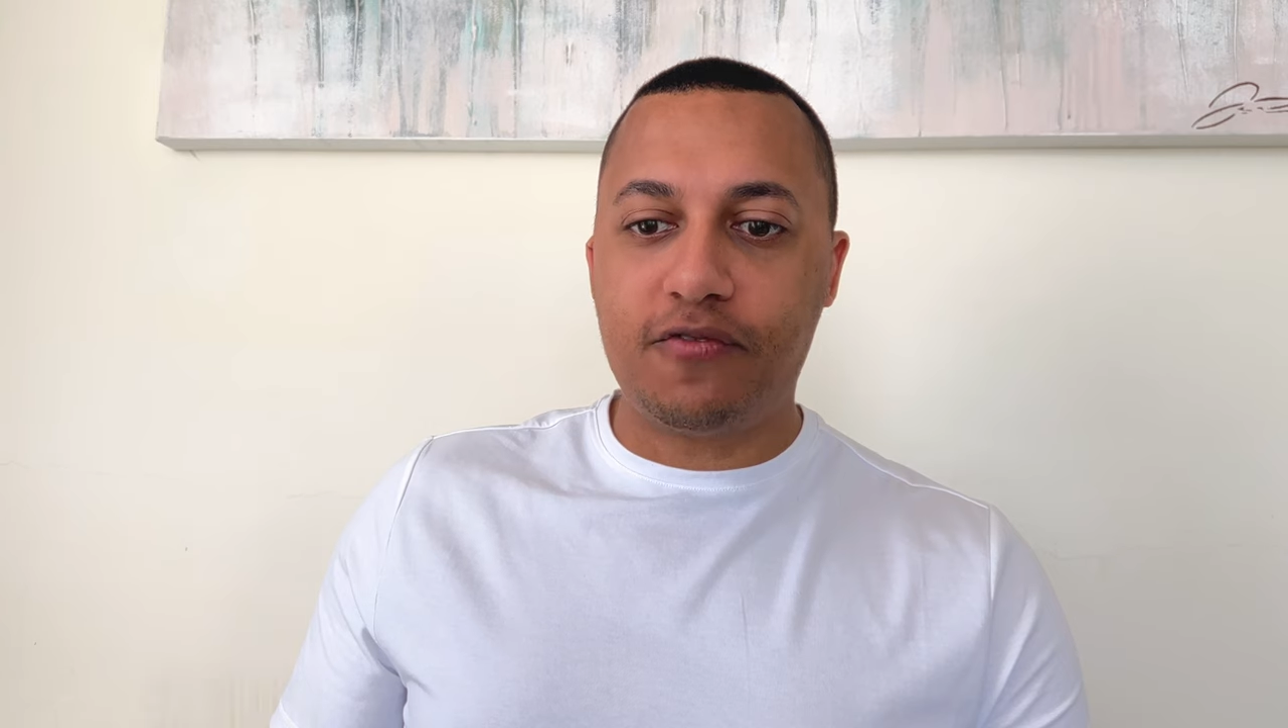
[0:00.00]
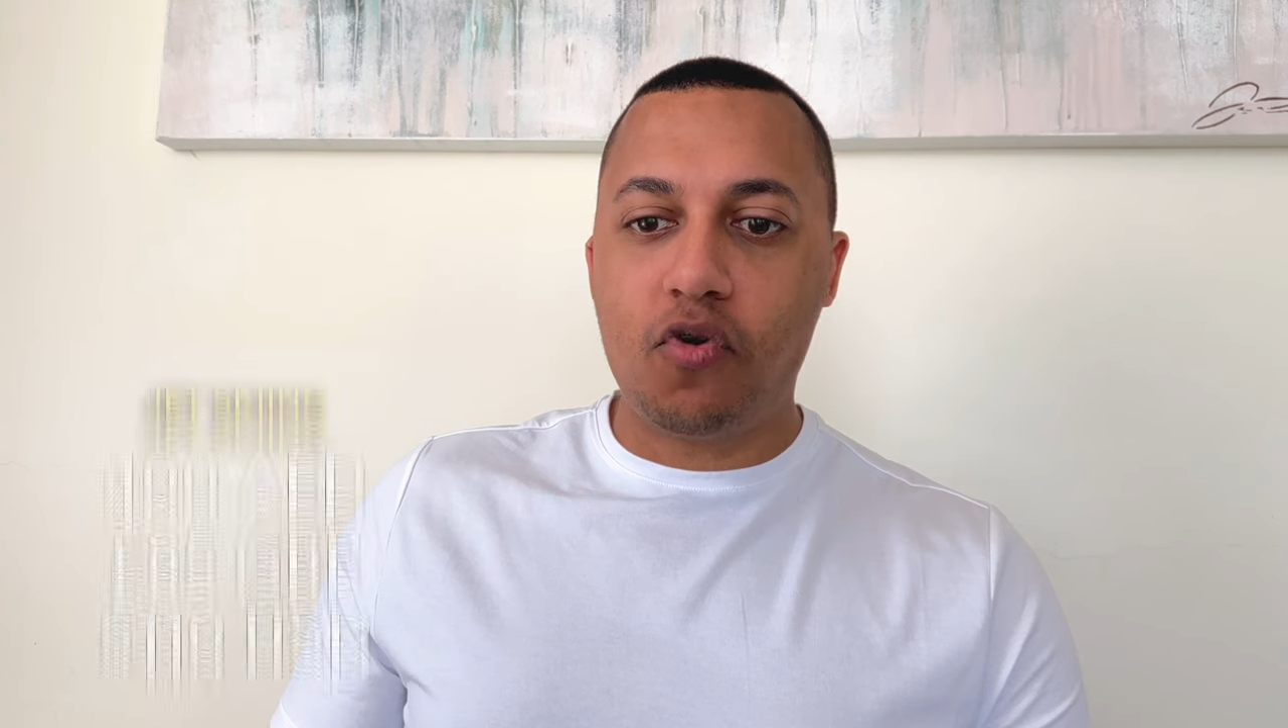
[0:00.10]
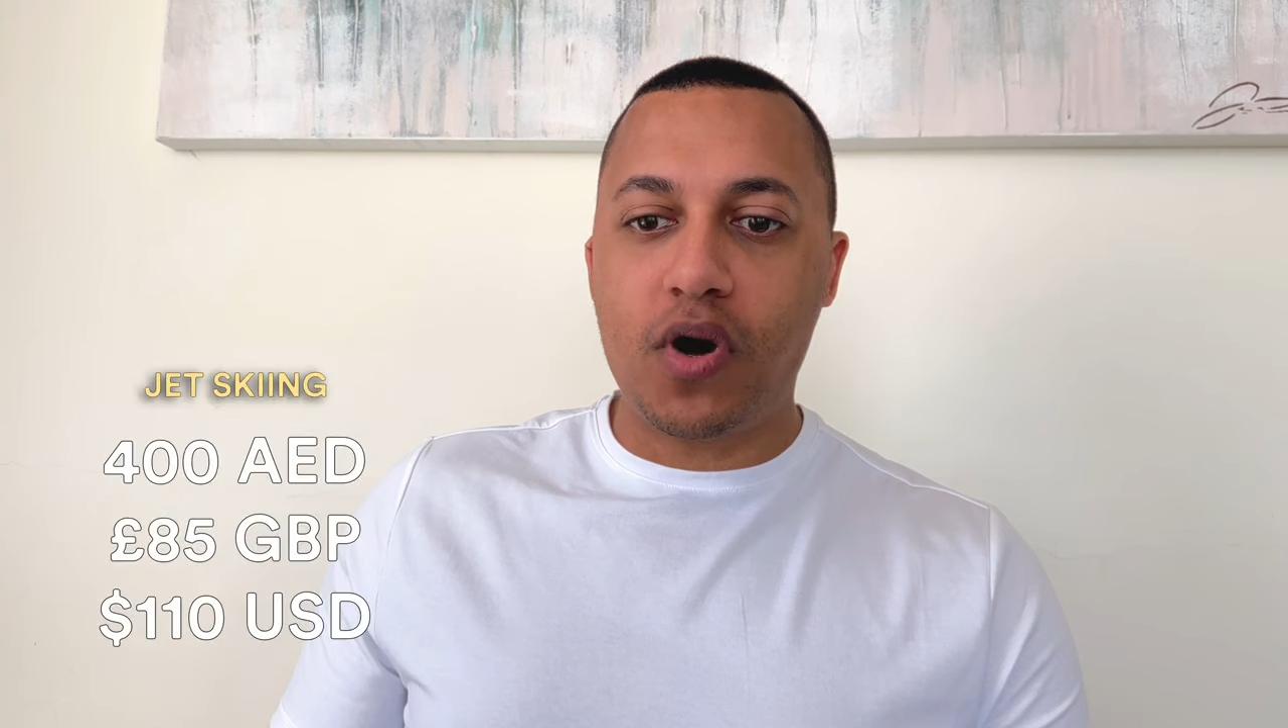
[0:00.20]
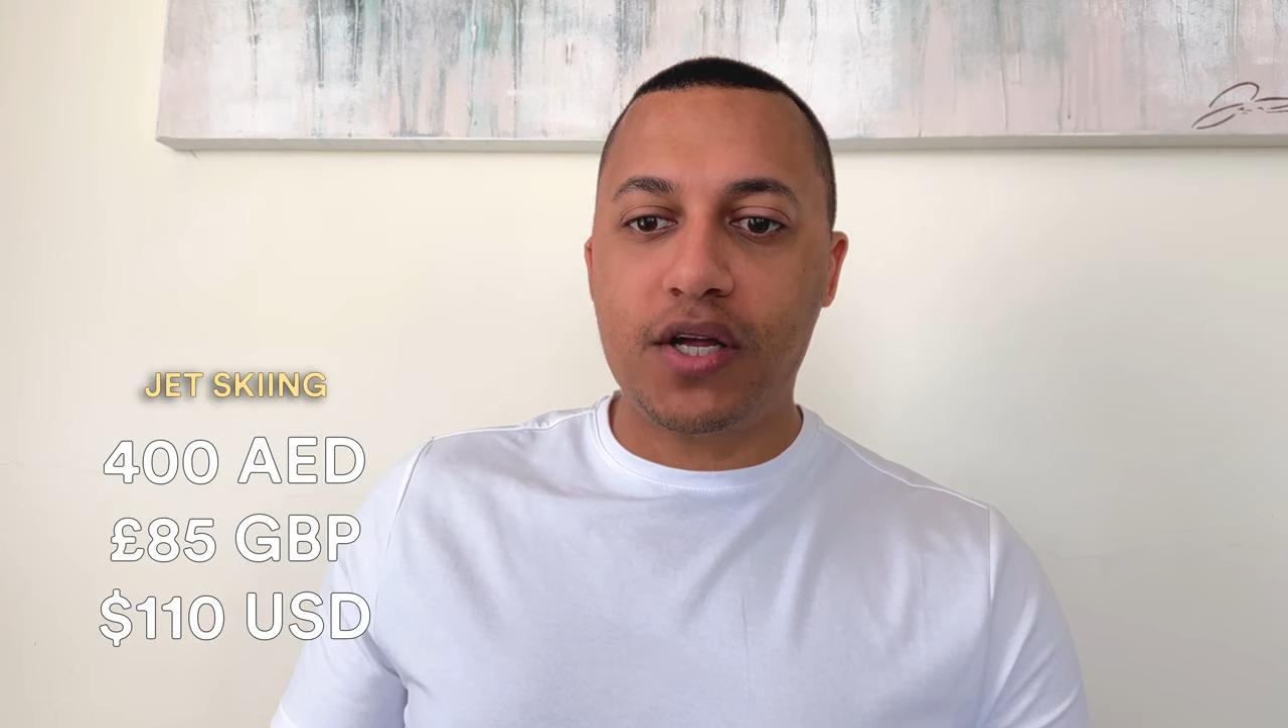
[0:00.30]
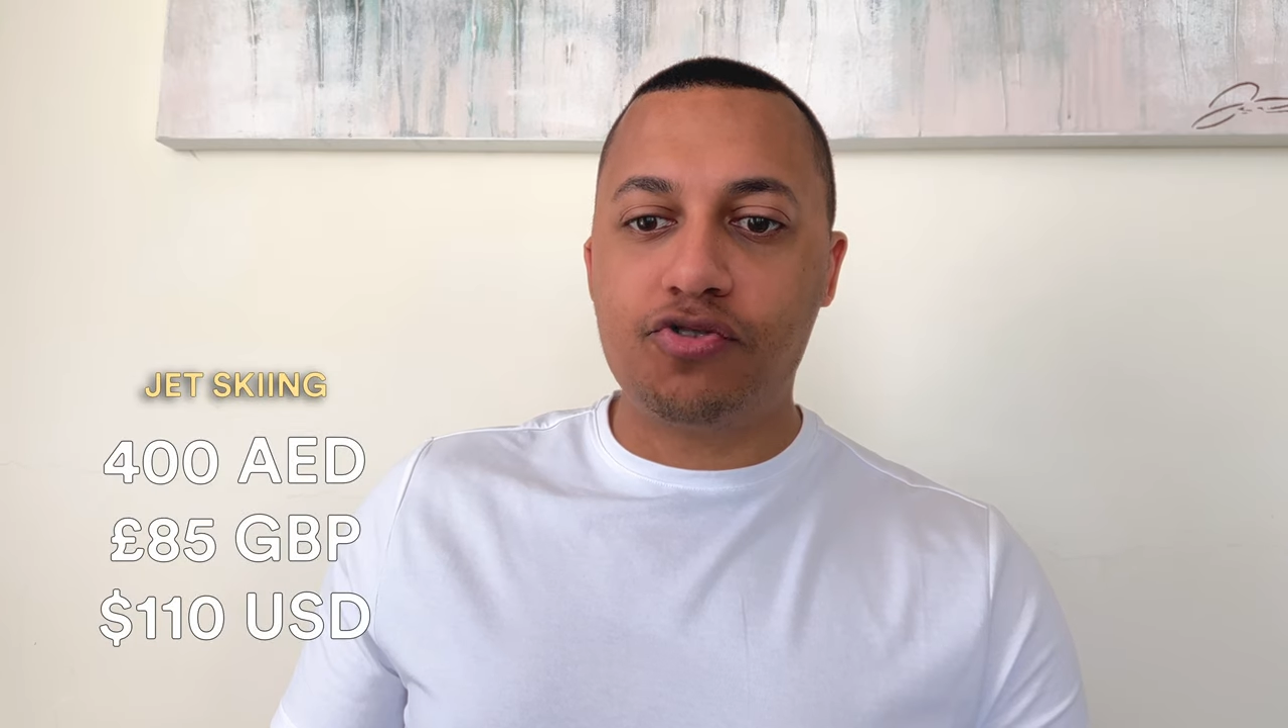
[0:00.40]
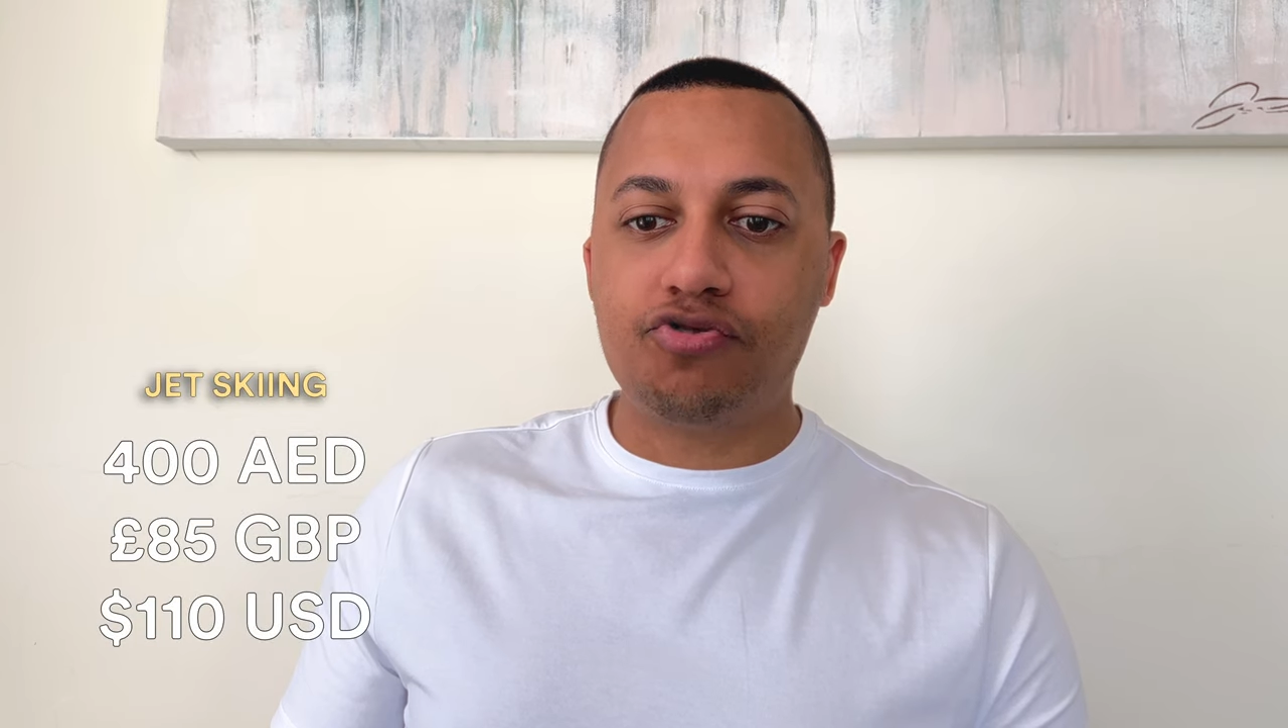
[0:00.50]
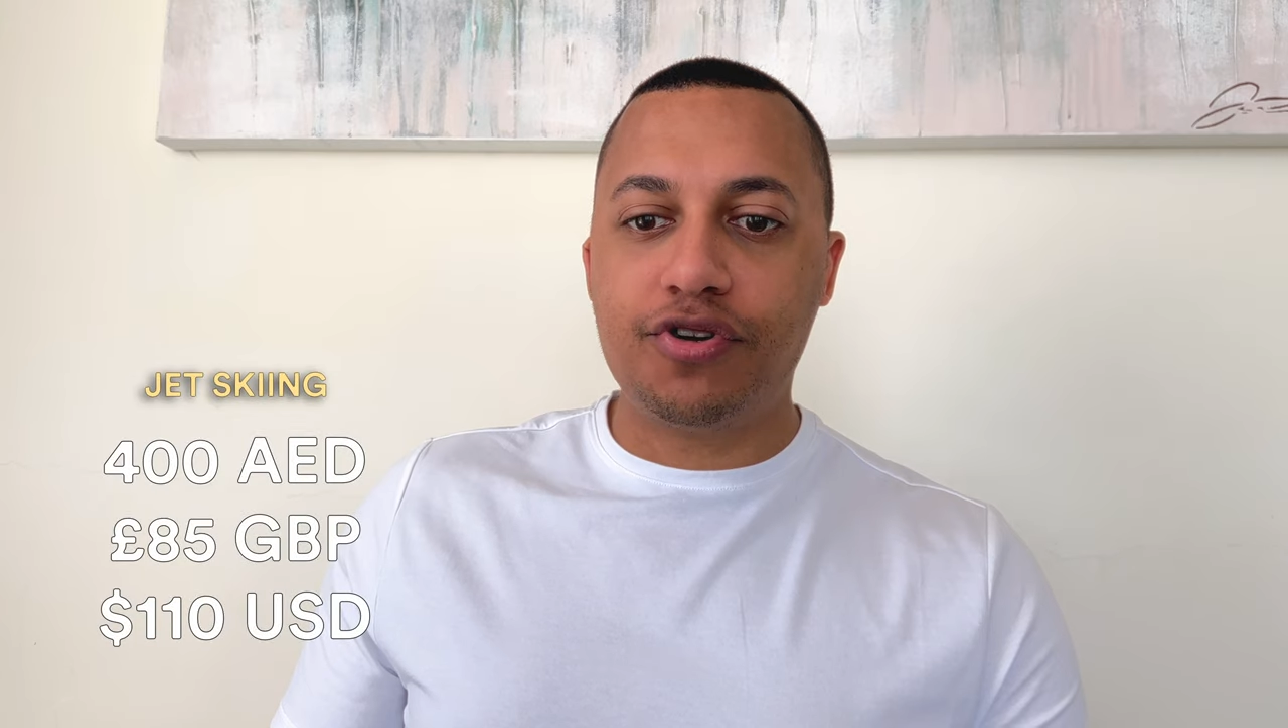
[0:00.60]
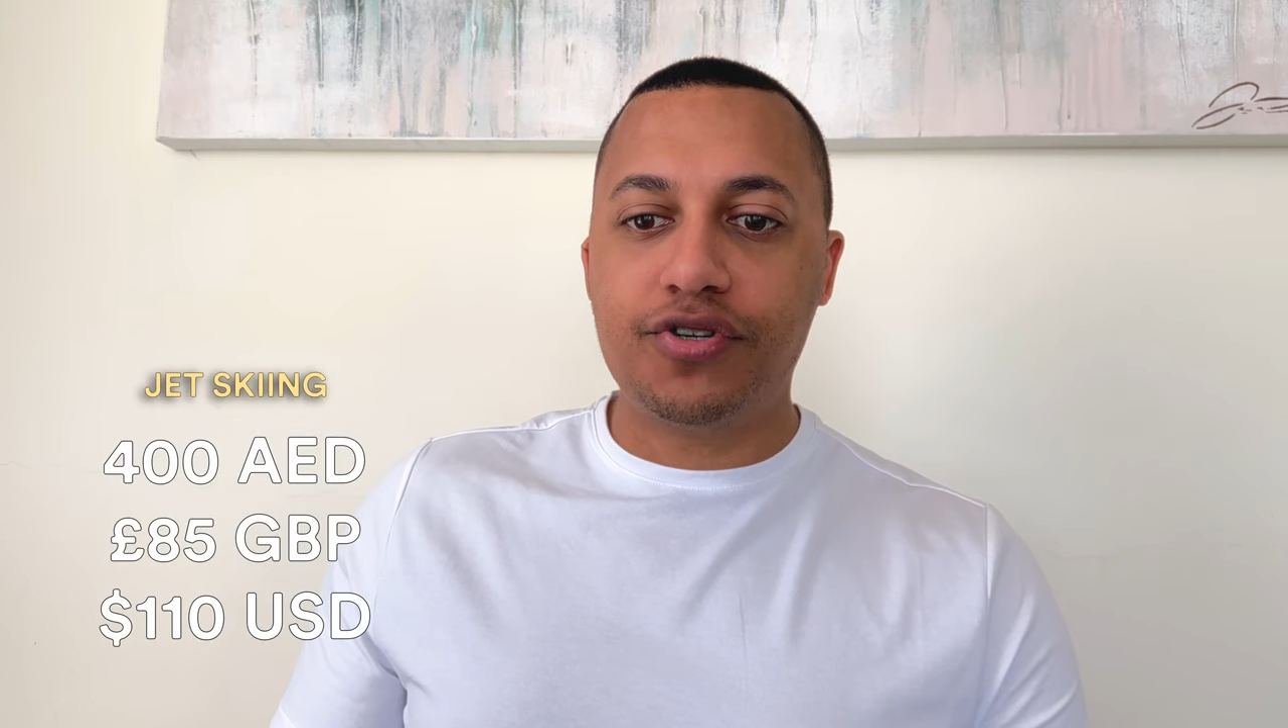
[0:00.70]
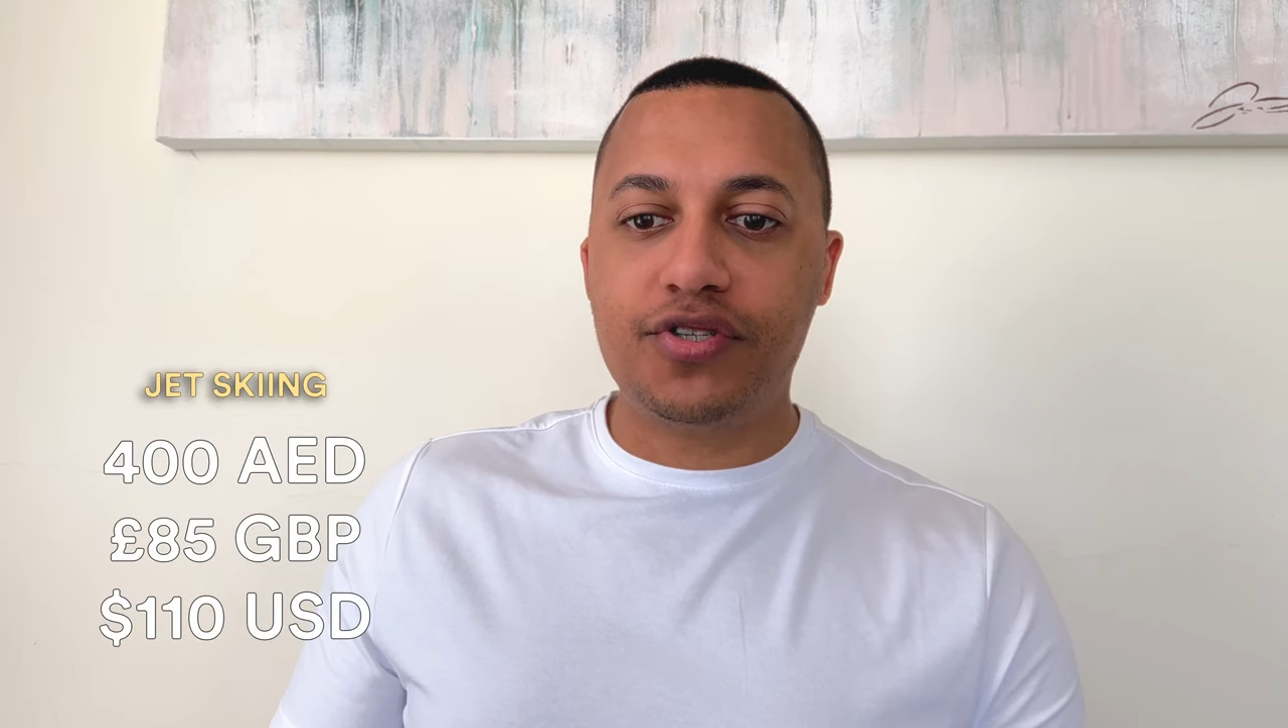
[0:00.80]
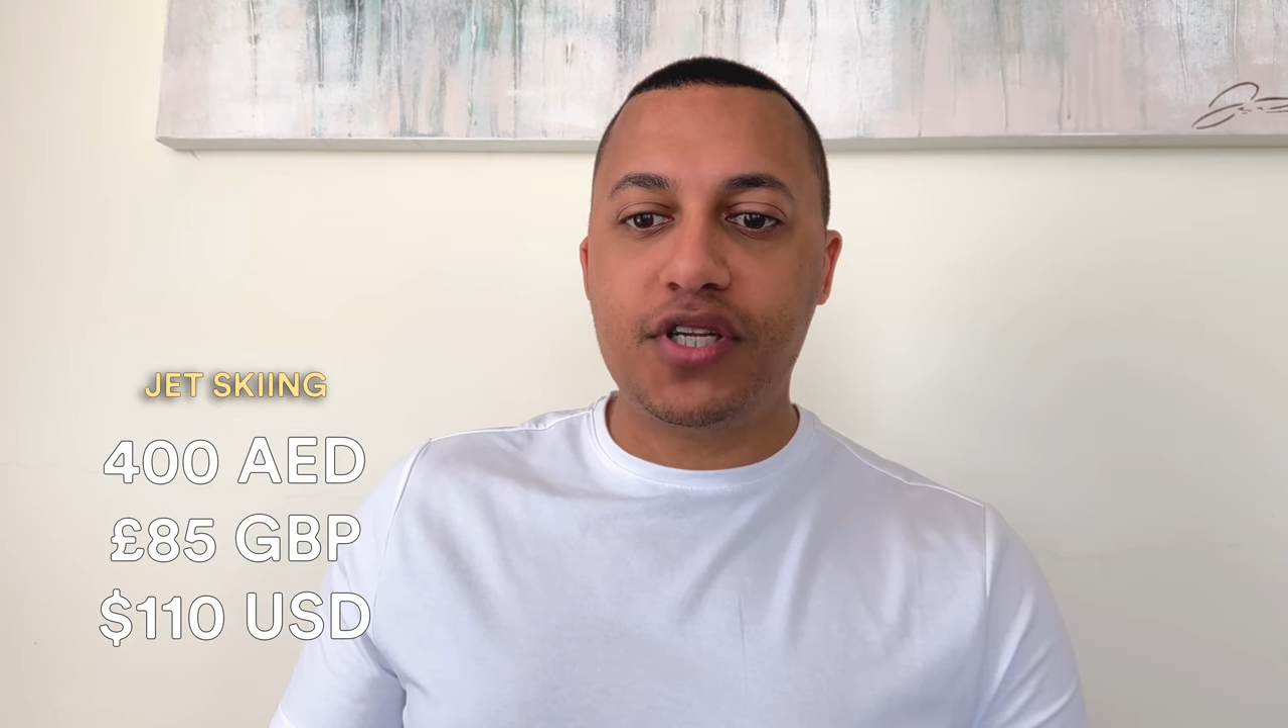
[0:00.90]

400